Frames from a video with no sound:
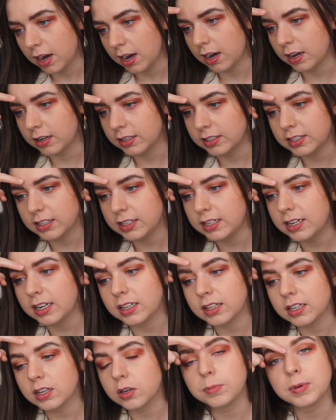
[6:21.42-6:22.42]
uh, it did get
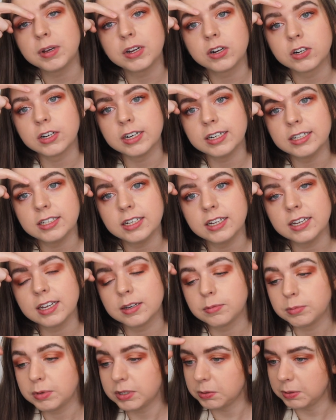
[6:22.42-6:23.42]
a little bit creasy
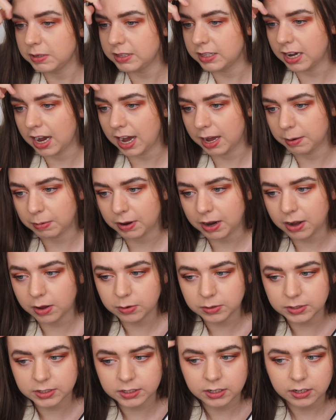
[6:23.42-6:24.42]
in between the
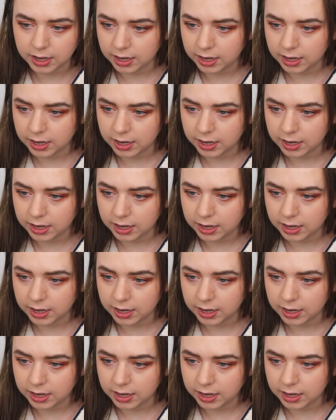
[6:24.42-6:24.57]
eyebrows,